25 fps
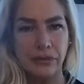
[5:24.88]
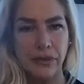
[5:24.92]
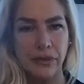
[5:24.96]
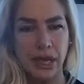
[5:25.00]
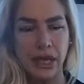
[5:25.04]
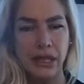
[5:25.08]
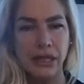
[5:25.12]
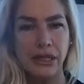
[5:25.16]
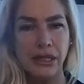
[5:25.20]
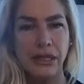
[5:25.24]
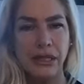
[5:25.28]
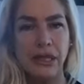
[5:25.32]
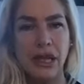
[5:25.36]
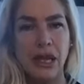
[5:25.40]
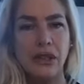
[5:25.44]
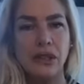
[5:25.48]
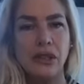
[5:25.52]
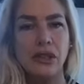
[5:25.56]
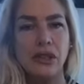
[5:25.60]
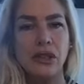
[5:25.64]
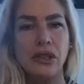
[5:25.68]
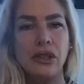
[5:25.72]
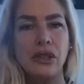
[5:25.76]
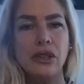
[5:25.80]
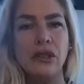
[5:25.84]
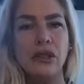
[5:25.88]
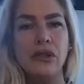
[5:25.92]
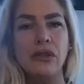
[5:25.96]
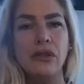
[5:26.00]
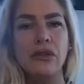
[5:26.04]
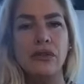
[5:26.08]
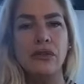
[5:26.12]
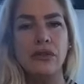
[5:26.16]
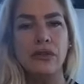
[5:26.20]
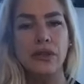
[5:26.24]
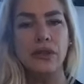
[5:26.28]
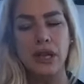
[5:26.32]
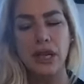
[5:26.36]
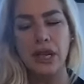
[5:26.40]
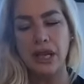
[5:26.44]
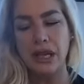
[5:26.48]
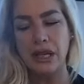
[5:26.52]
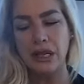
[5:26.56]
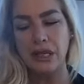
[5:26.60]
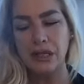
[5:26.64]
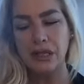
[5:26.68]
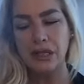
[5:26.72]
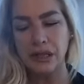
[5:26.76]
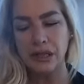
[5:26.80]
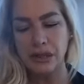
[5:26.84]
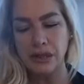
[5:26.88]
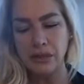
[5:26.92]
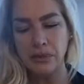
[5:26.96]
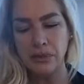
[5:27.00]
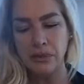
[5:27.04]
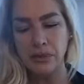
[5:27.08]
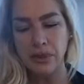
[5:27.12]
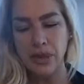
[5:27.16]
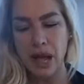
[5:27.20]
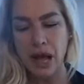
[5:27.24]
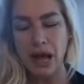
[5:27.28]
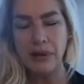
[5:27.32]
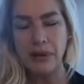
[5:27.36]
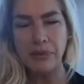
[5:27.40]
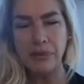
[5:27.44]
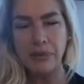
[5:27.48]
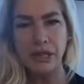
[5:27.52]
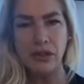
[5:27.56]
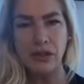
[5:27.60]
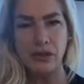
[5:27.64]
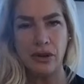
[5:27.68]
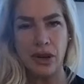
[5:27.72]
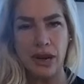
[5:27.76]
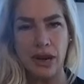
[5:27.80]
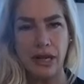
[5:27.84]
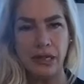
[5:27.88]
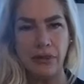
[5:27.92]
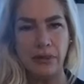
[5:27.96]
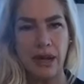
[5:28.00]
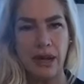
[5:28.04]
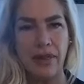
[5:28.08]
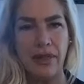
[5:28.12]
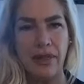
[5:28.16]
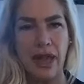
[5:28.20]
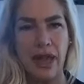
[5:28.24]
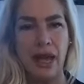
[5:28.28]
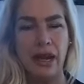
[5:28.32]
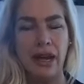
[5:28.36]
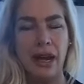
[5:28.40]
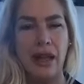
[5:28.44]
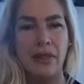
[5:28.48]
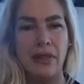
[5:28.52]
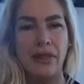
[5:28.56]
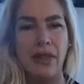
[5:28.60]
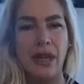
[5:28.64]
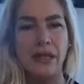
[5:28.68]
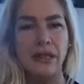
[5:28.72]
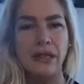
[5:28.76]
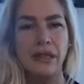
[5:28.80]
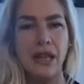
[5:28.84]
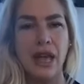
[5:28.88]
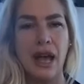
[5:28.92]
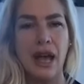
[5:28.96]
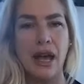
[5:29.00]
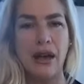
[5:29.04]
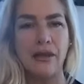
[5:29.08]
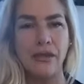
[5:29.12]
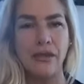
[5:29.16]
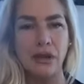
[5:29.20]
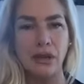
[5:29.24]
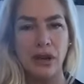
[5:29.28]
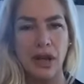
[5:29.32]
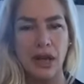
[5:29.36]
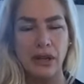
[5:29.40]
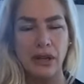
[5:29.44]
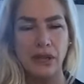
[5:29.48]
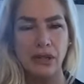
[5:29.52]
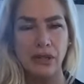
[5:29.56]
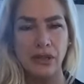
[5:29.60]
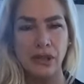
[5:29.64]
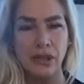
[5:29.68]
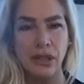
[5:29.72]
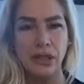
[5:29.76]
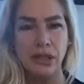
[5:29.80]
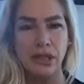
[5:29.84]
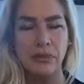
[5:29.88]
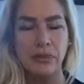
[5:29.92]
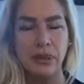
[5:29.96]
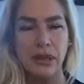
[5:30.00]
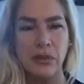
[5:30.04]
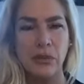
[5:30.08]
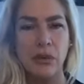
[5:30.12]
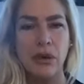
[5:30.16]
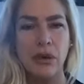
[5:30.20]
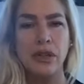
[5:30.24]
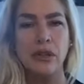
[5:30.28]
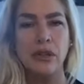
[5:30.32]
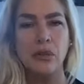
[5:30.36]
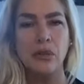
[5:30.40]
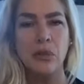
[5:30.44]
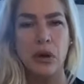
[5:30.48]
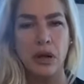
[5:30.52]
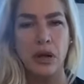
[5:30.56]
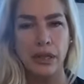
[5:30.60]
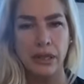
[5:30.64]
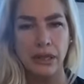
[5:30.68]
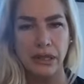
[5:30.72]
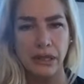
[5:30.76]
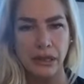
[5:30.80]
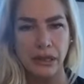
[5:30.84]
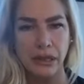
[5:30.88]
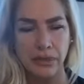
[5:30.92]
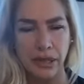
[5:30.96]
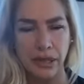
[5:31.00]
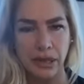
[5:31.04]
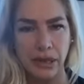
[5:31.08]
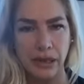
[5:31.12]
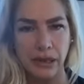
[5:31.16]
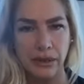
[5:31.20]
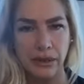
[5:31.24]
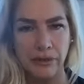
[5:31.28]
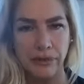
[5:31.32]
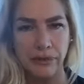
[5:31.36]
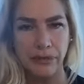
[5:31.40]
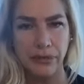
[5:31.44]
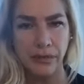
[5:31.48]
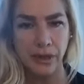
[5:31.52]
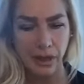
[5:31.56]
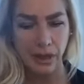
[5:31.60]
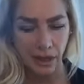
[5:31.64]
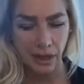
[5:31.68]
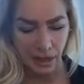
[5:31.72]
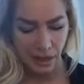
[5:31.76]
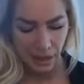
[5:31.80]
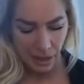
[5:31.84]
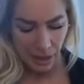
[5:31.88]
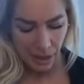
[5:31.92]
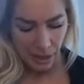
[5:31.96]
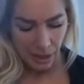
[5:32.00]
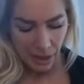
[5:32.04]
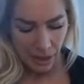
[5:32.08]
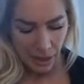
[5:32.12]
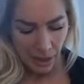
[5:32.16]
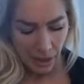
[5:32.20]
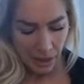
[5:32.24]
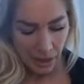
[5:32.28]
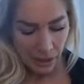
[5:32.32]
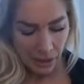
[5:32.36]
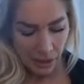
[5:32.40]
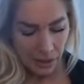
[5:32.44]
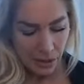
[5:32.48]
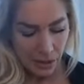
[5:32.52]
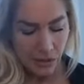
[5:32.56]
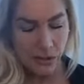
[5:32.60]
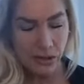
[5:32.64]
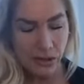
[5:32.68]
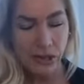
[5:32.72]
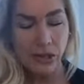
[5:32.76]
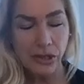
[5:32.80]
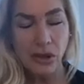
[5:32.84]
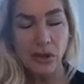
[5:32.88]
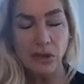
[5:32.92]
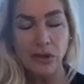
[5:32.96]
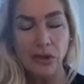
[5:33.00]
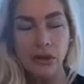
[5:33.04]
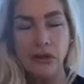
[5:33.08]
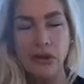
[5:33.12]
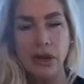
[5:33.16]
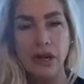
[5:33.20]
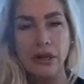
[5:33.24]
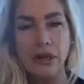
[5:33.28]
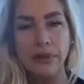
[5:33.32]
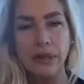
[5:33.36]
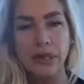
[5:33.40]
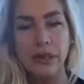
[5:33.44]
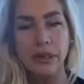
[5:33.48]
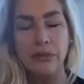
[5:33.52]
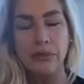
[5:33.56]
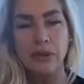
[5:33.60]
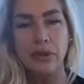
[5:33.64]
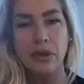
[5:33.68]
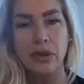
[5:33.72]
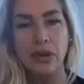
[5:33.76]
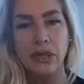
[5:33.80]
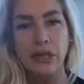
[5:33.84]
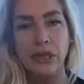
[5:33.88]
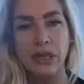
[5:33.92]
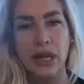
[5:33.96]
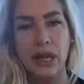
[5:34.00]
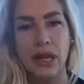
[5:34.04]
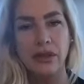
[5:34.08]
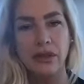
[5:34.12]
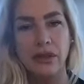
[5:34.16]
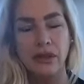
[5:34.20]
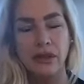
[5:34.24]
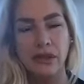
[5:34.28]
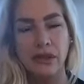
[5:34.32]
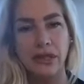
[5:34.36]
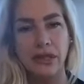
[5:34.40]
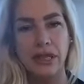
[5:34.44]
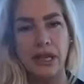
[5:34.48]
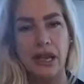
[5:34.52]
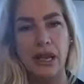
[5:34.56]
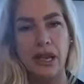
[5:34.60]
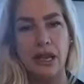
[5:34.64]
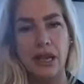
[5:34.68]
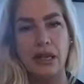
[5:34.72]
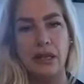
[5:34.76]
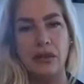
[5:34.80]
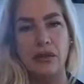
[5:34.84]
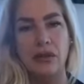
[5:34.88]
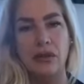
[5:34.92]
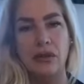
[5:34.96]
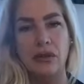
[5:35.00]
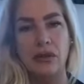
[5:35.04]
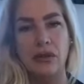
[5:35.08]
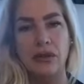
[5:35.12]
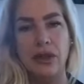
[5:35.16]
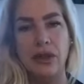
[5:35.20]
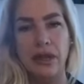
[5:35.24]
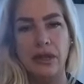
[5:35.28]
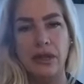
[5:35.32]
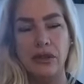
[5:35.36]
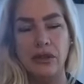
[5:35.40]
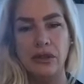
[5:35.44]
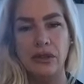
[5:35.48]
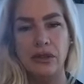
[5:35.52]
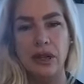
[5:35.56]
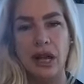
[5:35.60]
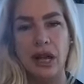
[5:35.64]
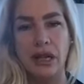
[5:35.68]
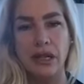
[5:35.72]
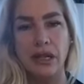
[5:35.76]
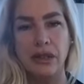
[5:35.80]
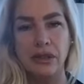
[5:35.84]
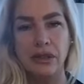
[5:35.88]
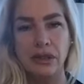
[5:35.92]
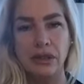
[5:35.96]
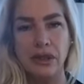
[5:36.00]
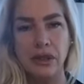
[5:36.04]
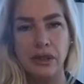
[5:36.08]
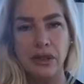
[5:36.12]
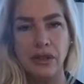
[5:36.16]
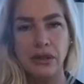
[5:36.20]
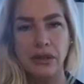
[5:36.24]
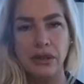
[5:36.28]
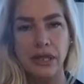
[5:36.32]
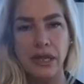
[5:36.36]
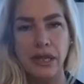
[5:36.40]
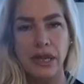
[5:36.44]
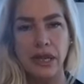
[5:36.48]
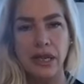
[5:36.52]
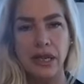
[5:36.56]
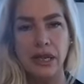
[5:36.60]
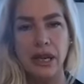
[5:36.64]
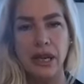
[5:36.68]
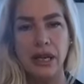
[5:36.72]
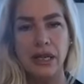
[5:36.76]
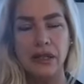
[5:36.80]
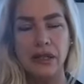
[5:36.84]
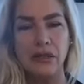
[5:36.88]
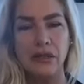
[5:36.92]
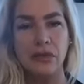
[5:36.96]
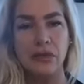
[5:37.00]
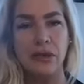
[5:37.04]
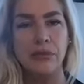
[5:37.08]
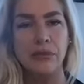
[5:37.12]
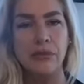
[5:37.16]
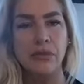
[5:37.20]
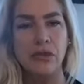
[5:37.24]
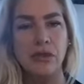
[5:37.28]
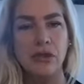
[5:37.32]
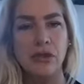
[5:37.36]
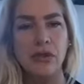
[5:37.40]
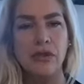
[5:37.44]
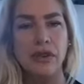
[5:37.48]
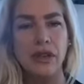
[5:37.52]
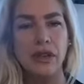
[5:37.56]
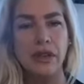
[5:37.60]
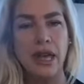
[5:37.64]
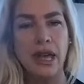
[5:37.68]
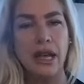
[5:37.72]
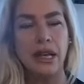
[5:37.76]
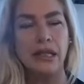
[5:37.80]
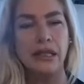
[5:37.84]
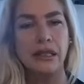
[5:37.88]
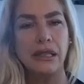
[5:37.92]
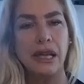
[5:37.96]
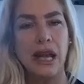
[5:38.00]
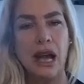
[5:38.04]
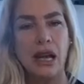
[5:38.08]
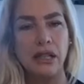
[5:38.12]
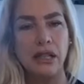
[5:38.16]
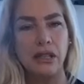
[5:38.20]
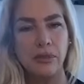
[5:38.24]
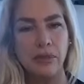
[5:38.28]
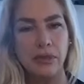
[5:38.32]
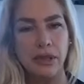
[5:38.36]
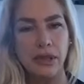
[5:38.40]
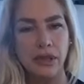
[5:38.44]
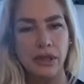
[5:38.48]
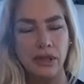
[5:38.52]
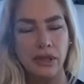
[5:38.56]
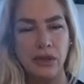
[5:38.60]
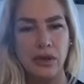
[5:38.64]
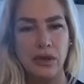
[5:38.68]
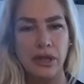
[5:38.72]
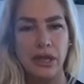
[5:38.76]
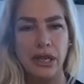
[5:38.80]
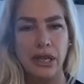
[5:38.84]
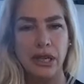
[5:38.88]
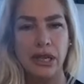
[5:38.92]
It sets you free to not be drained by that and then to have your energy to be what you want it to be. So it's so incredibly important to understand that you're not excusing, it's removing that attachment to it.